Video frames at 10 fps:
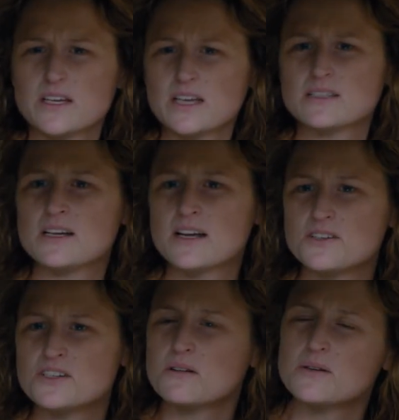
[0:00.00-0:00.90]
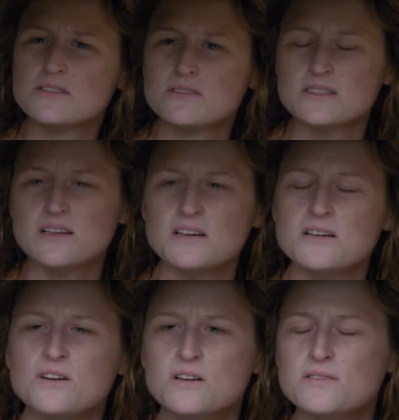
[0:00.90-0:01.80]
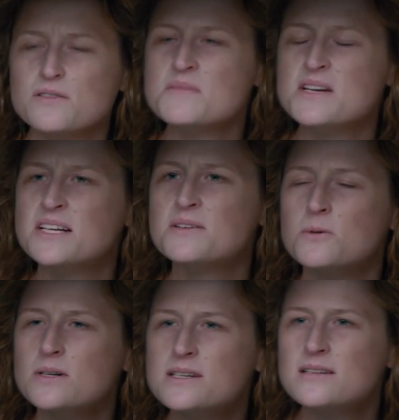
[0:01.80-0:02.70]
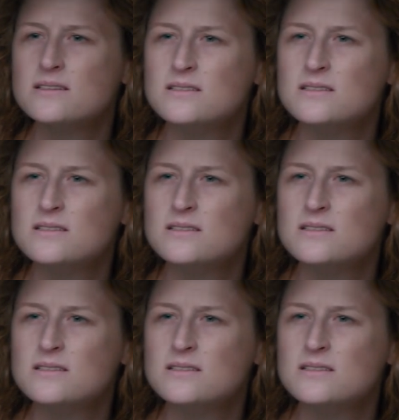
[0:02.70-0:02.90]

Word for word: Do you have a gig tonight, or do you always dress like from Night Court?